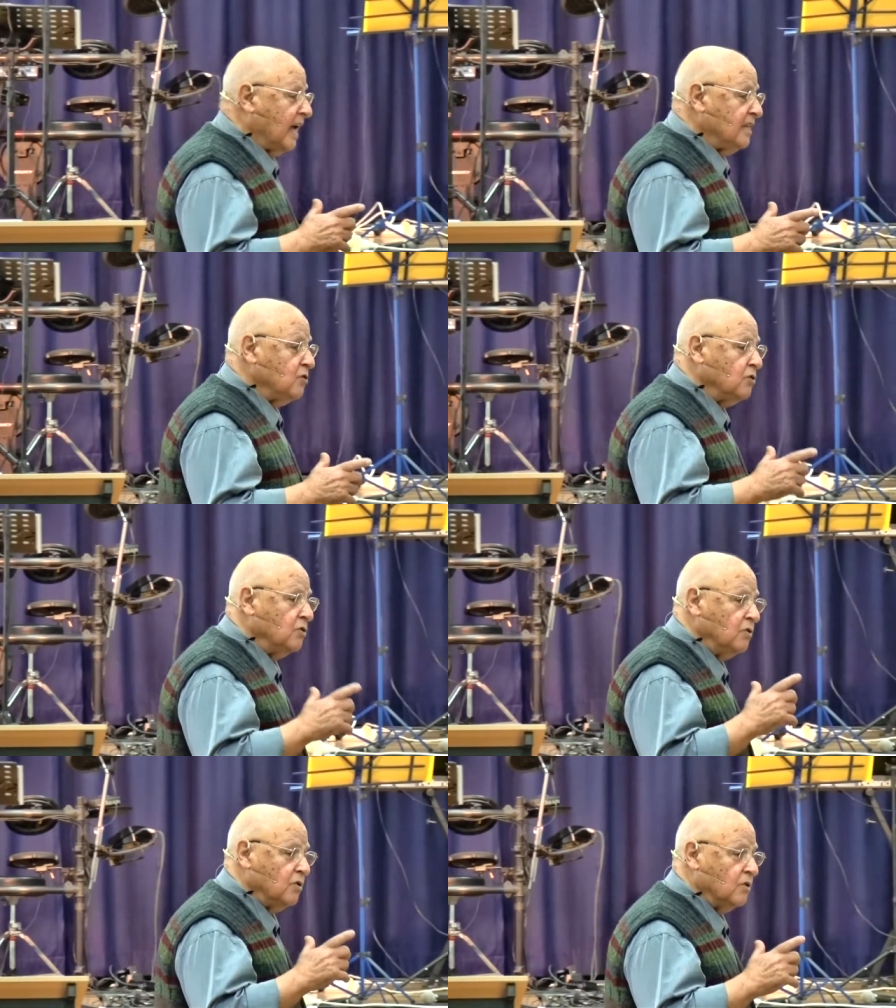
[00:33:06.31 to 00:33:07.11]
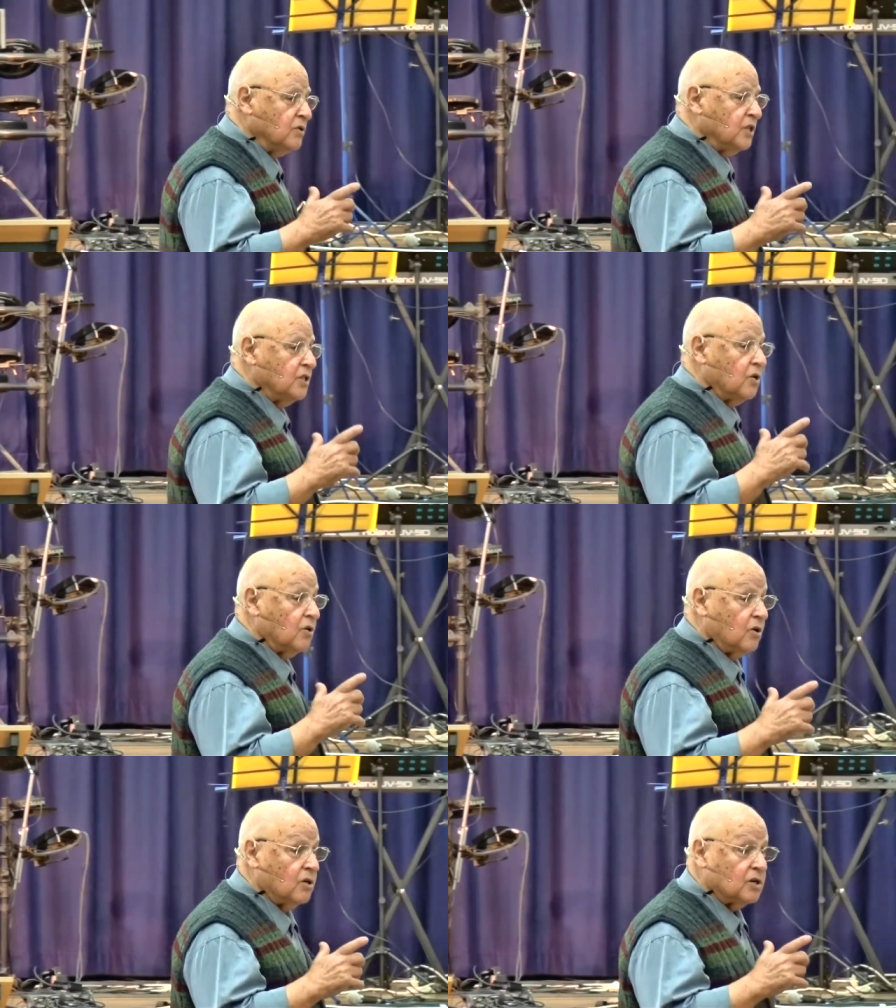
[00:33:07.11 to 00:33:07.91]
And do you know that the
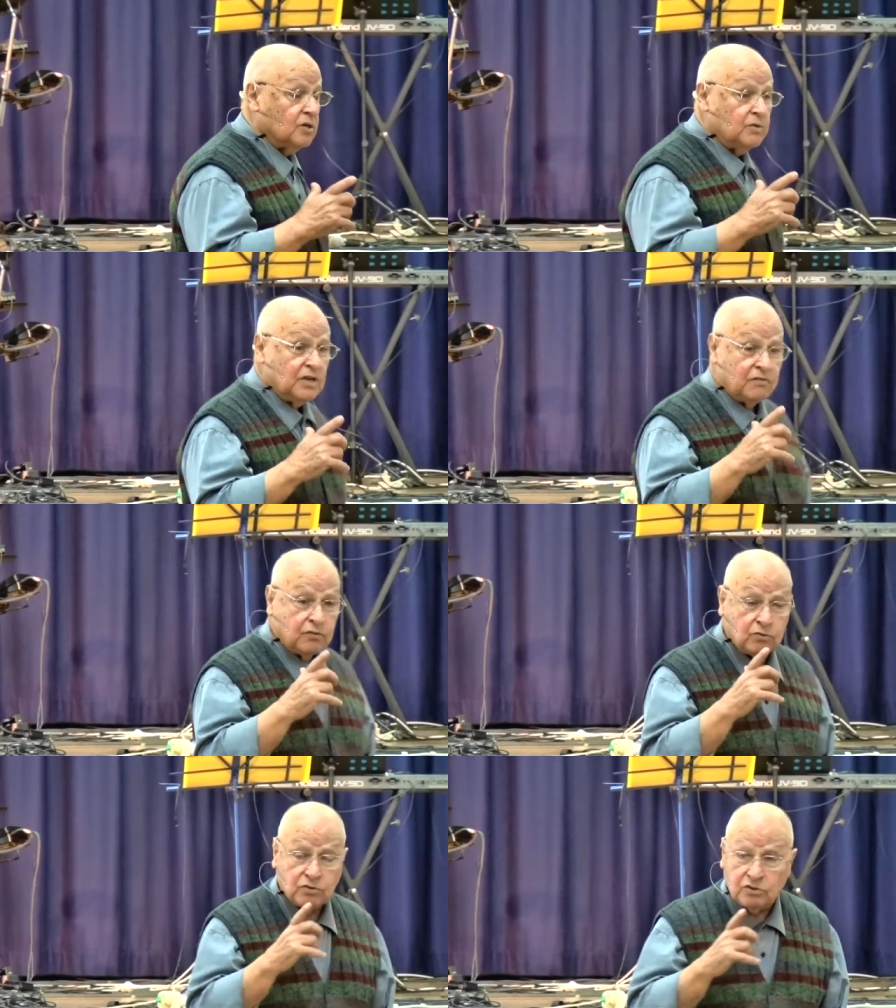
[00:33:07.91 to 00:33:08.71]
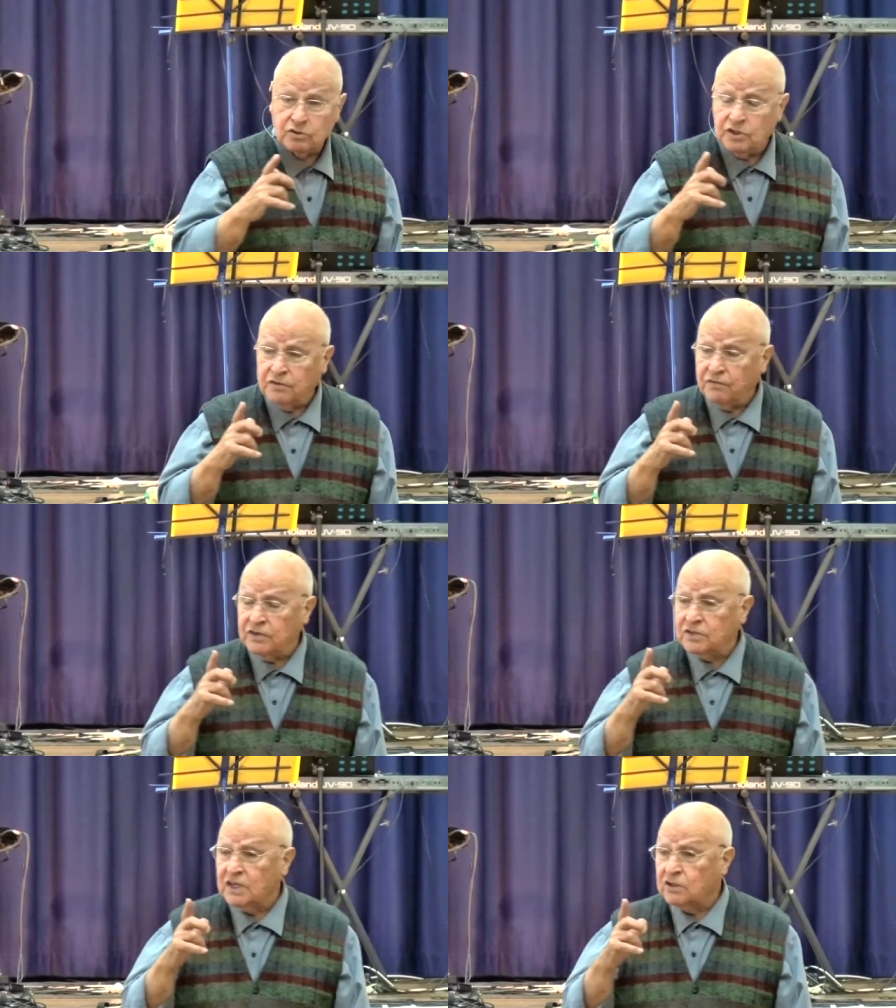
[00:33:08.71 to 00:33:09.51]
Lord, if you if
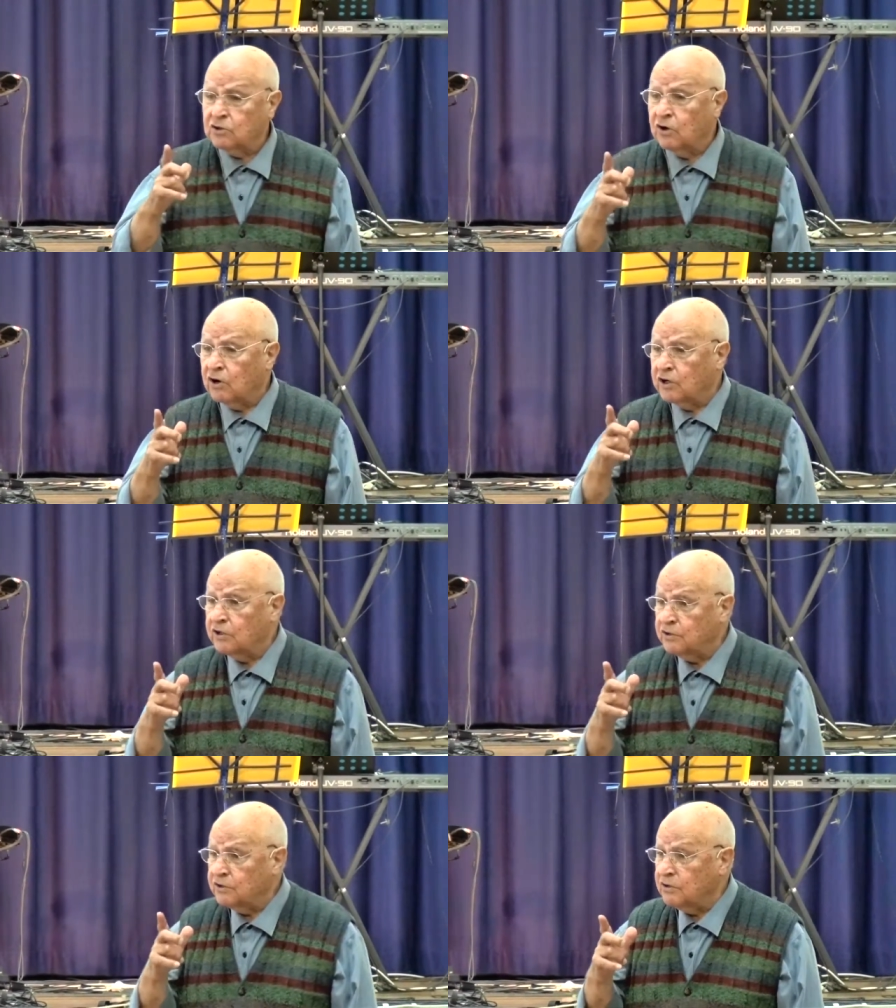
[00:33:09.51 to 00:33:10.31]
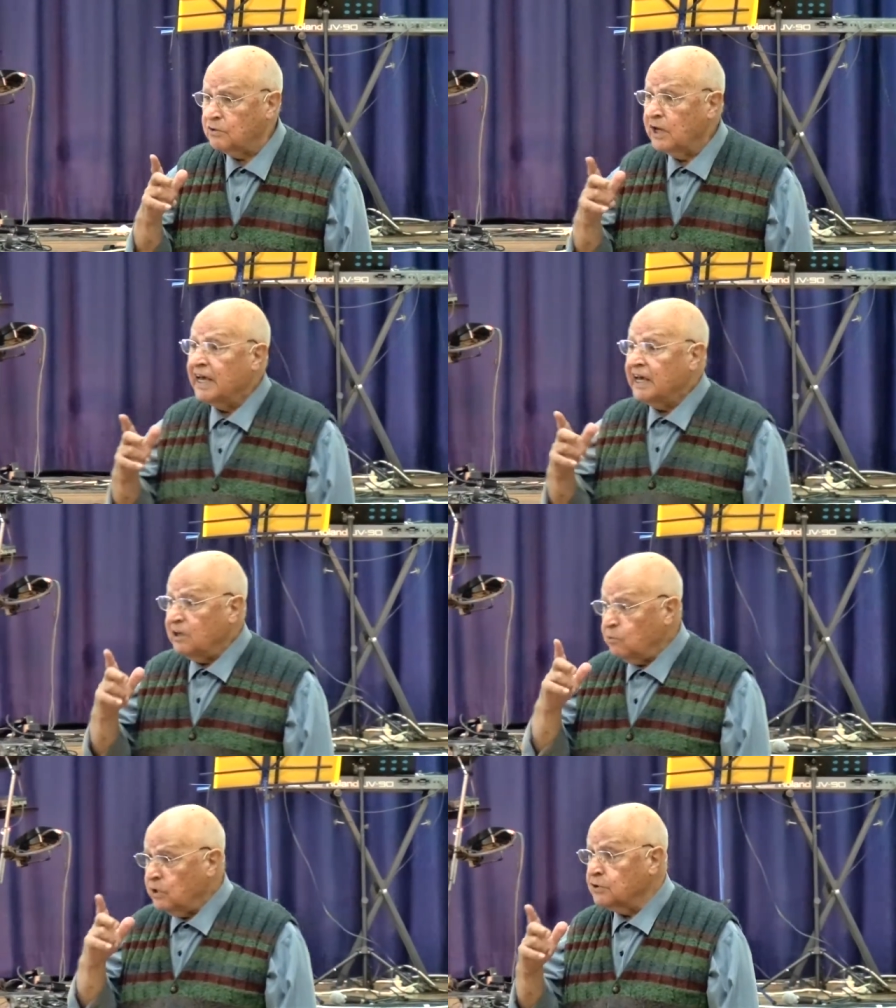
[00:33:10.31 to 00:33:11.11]
he start talking to you,
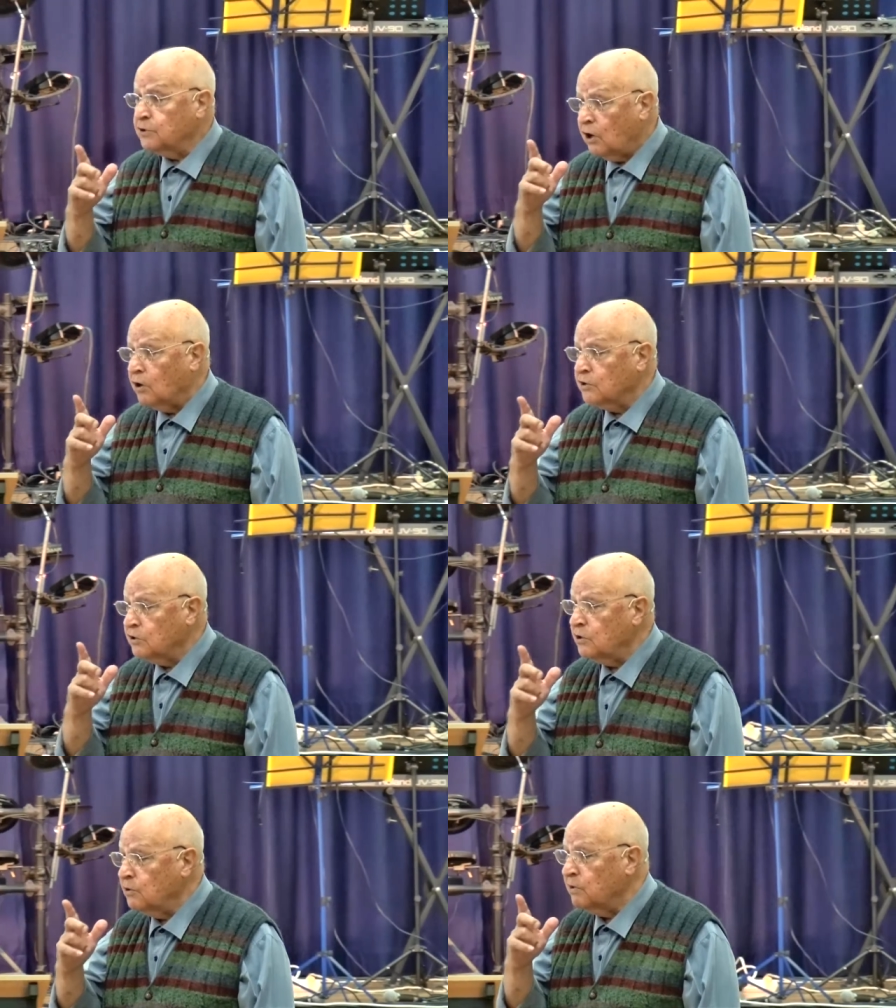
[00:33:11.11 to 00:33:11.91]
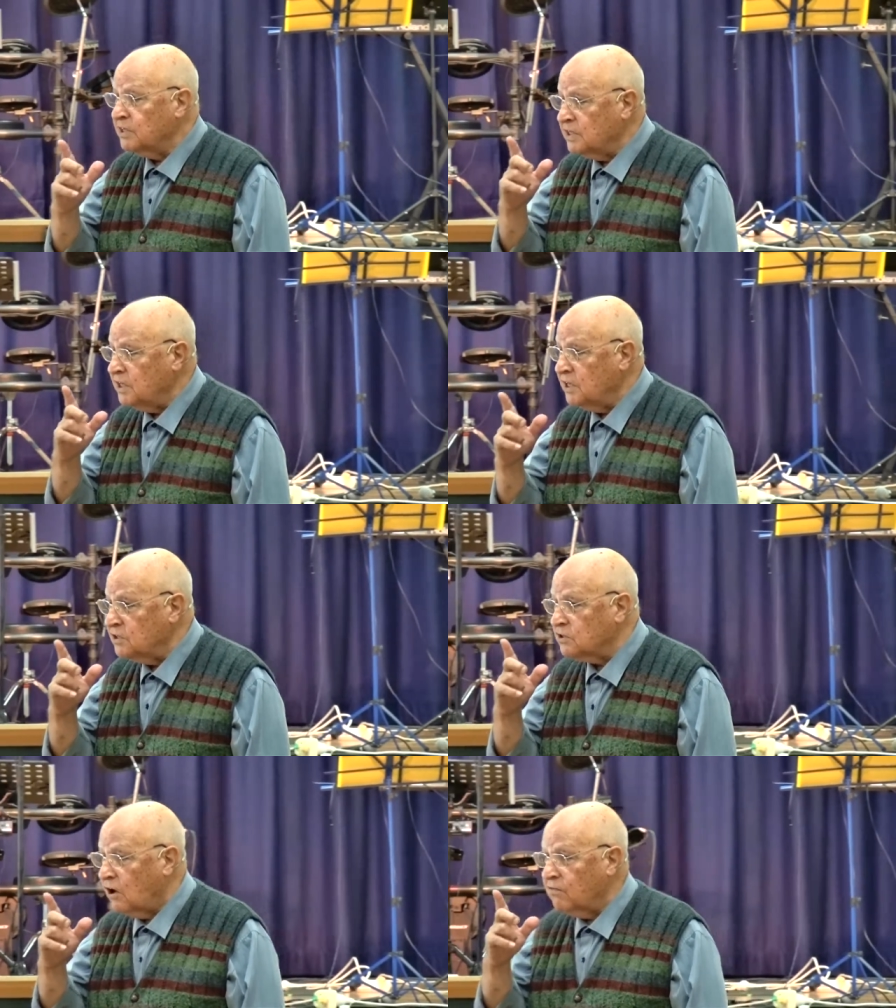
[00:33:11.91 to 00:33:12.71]
he will talk to you until he
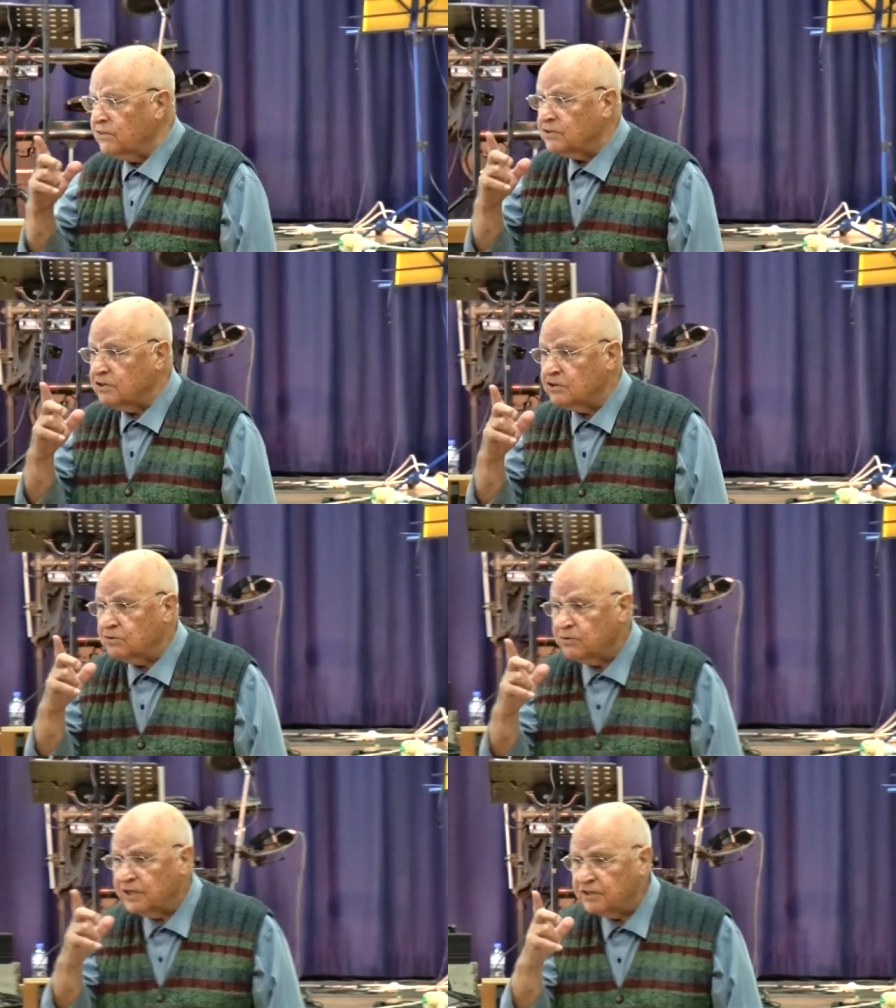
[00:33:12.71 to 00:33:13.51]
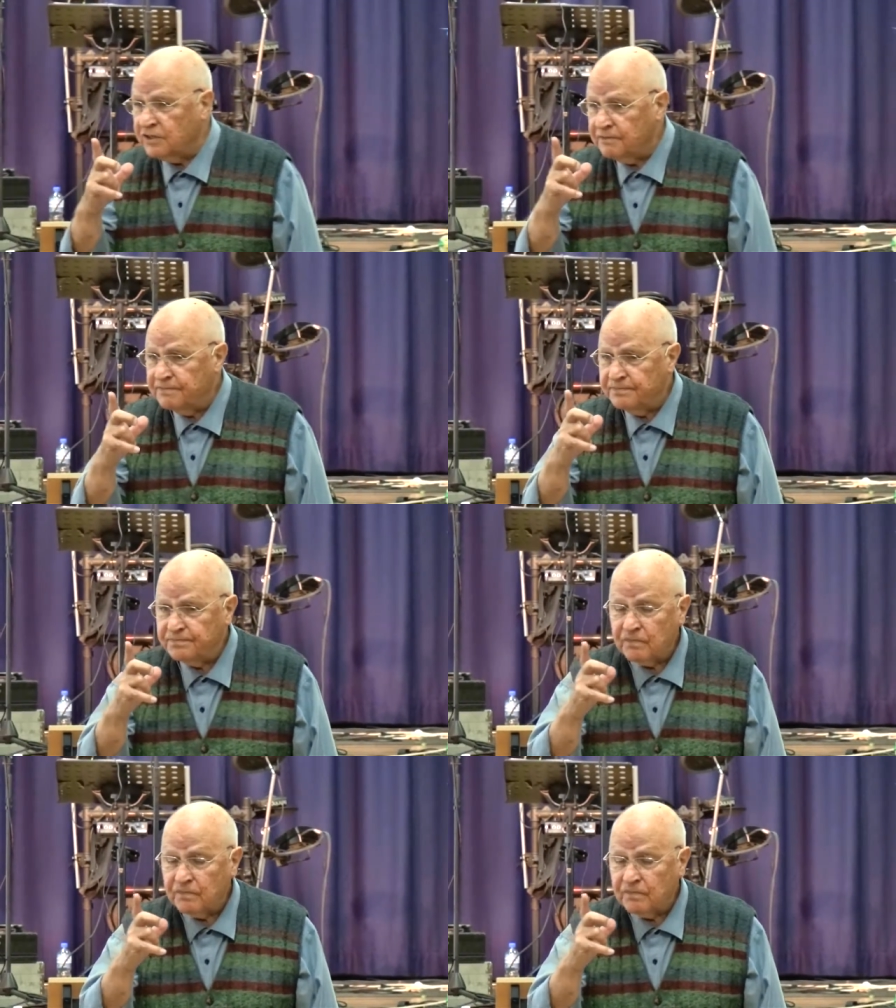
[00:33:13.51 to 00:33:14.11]
solve the situation.